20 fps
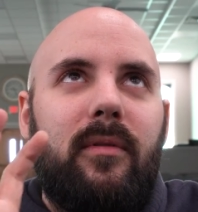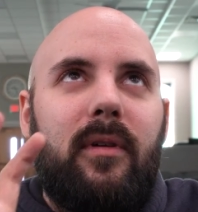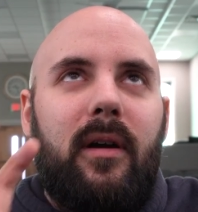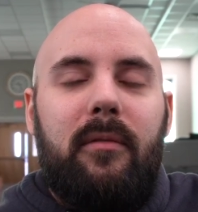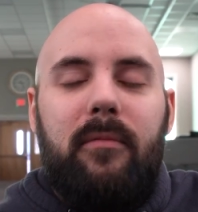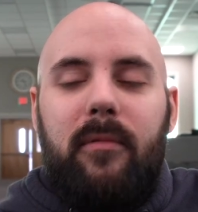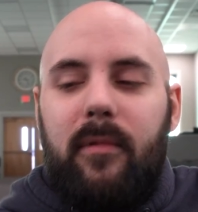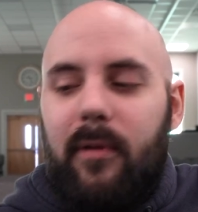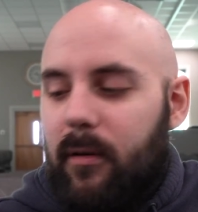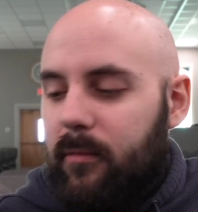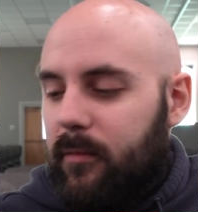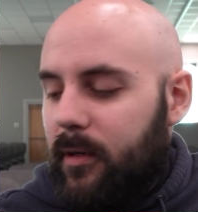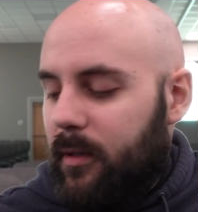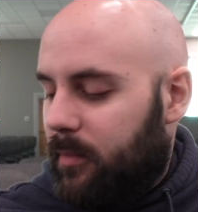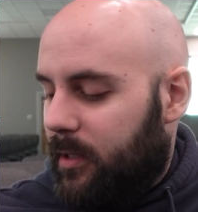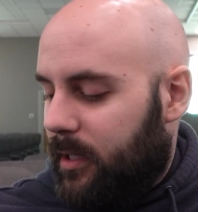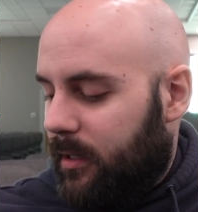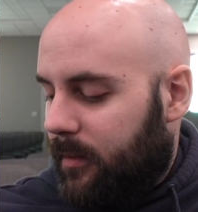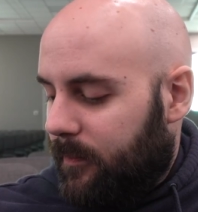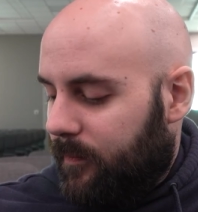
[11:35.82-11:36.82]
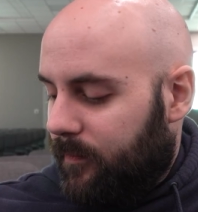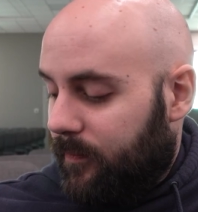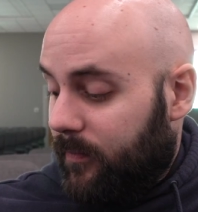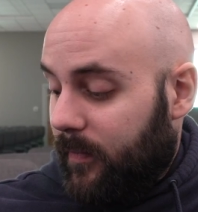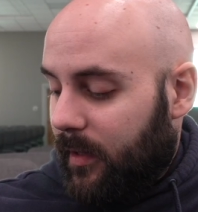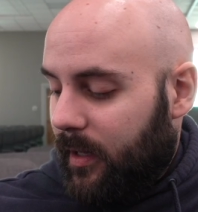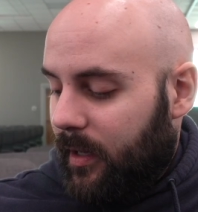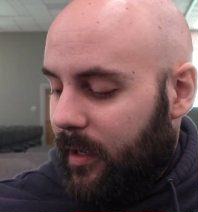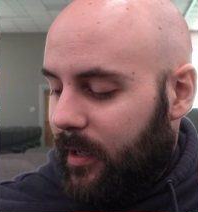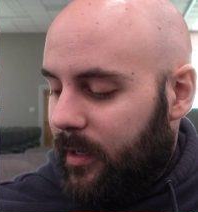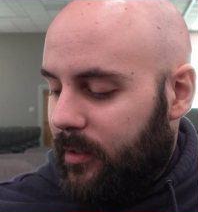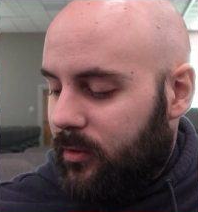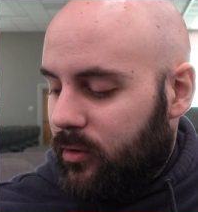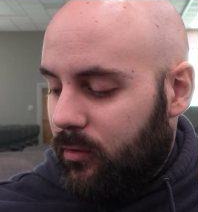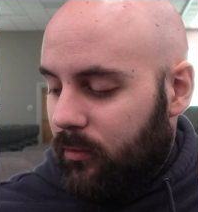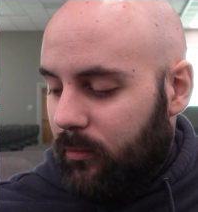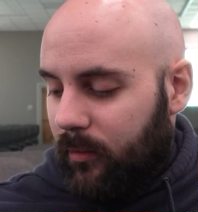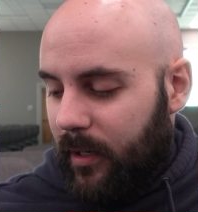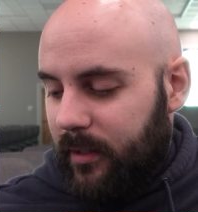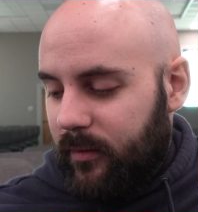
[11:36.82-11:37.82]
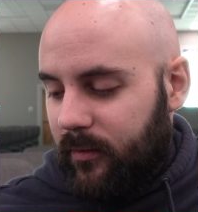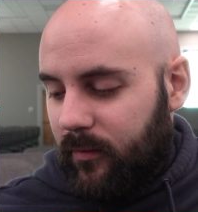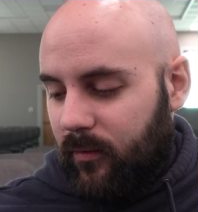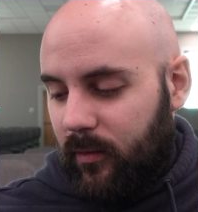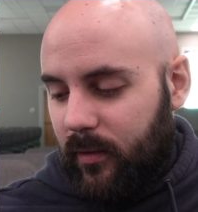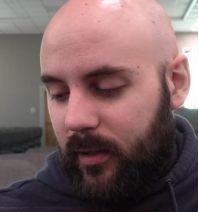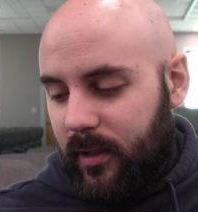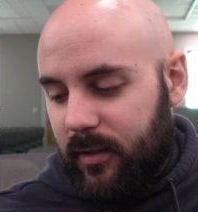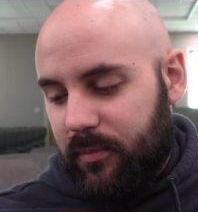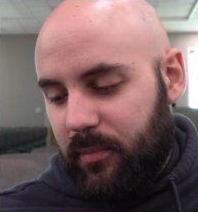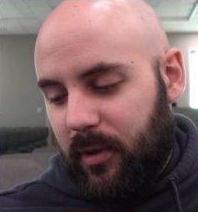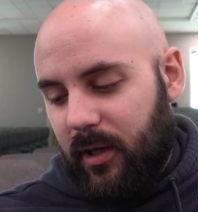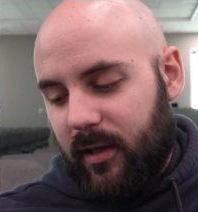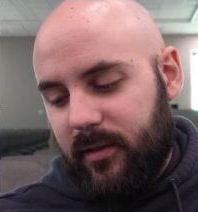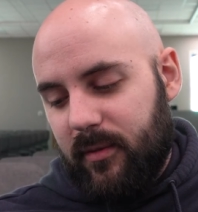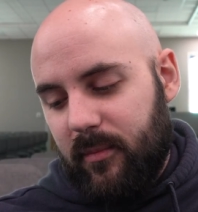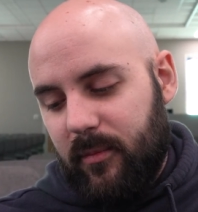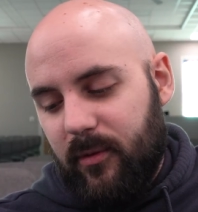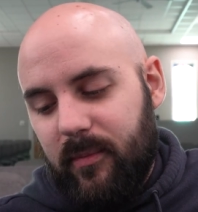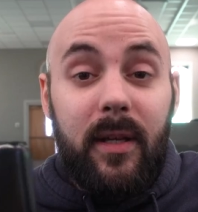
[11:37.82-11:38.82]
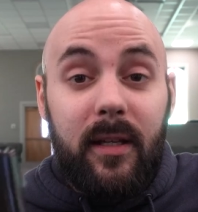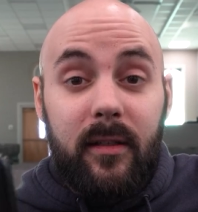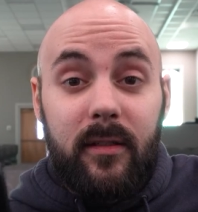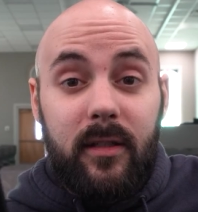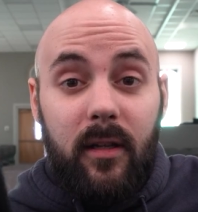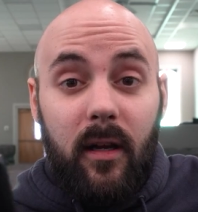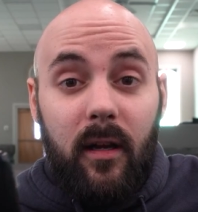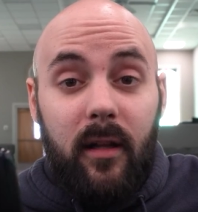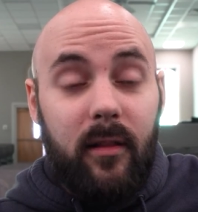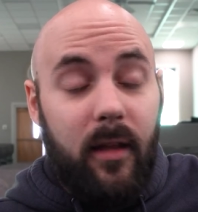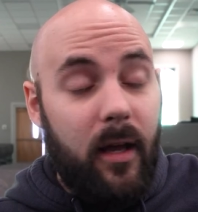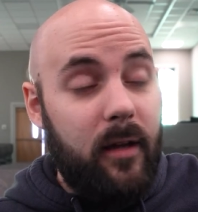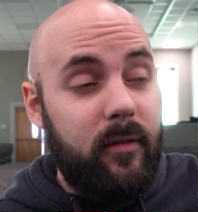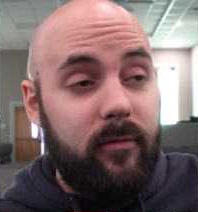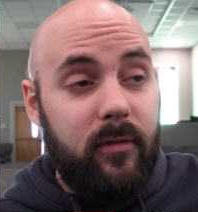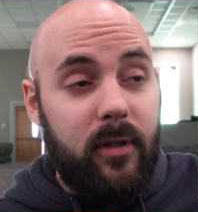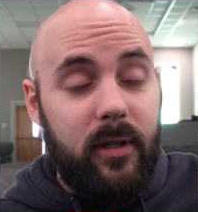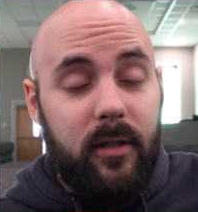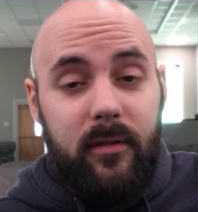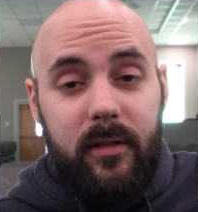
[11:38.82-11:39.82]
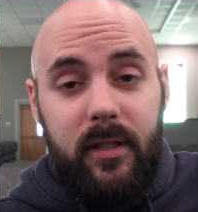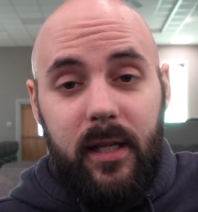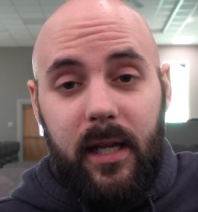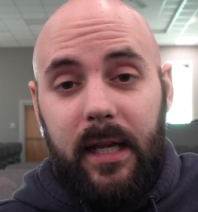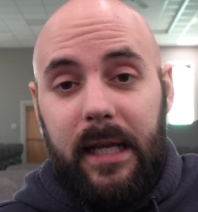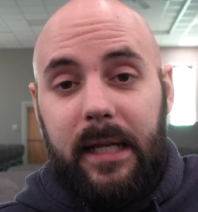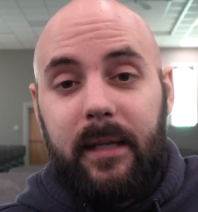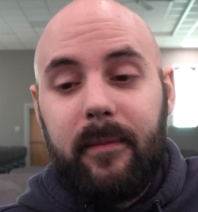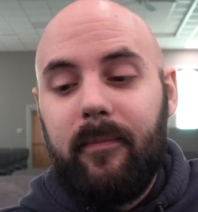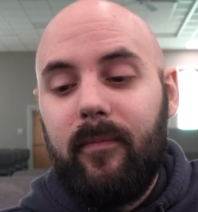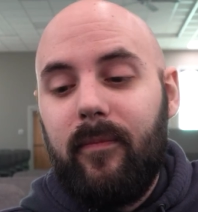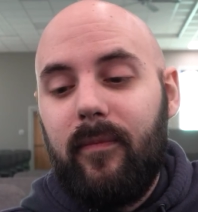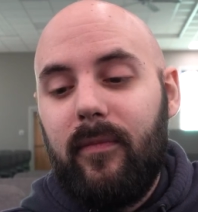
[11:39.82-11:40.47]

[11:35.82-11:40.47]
I want to be as graceful as possible, because a lot of what you're saying,